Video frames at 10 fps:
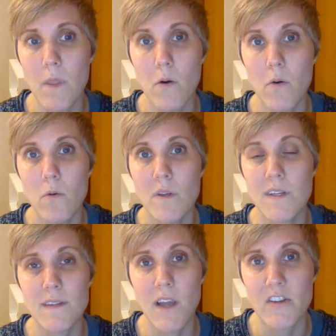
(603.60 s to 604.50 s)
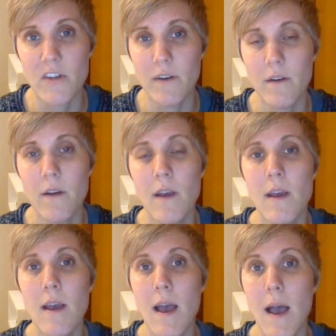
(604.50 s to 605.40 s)
No discussion
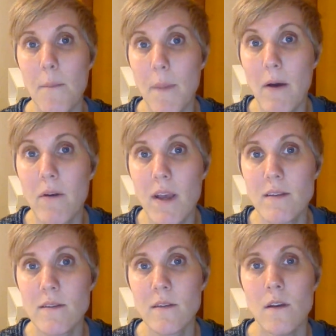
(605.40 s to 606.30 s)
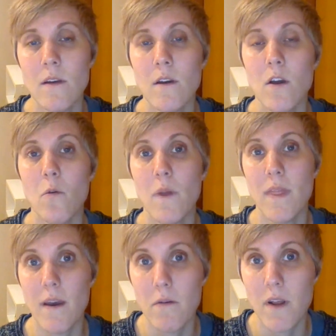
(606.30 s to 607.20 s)
about us
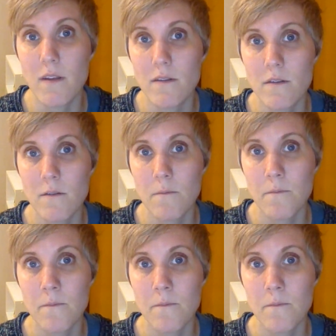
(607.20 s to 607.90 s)
without us.